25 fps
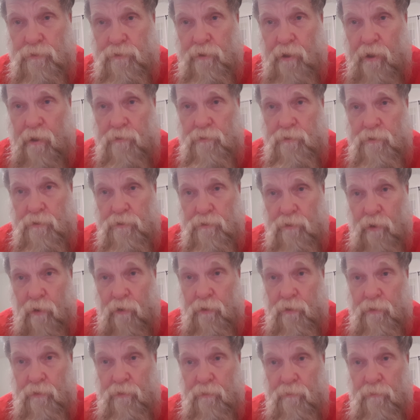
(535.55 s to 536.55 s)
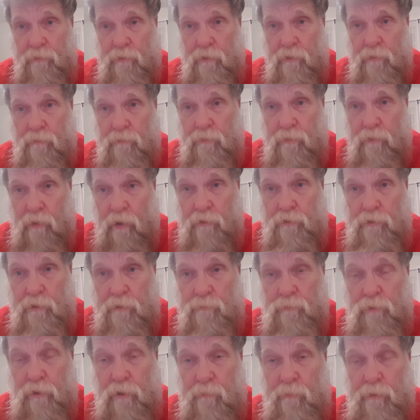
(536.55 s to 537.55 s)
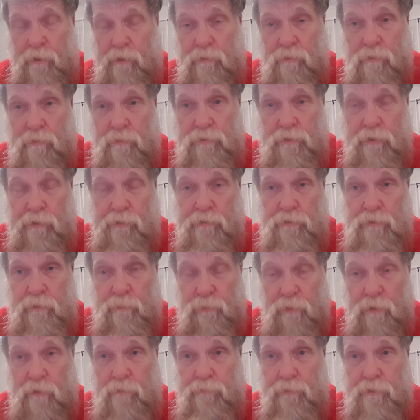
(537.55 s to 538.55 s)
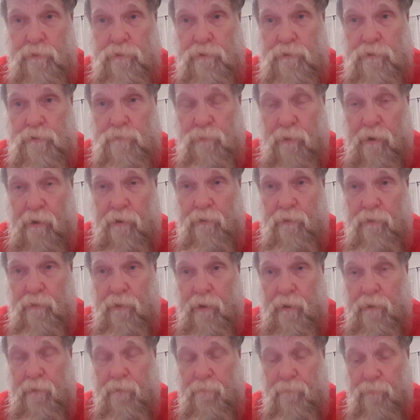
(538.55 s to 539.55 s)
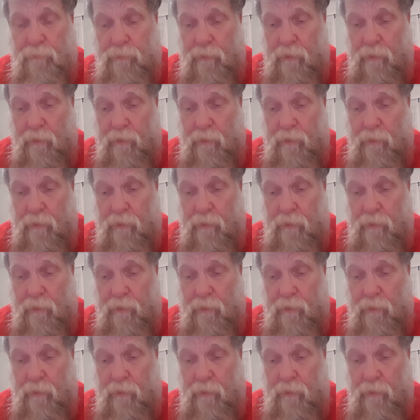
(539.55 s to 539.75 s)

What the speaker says: actually started, God did bring me into a series of pre-visions prior to that.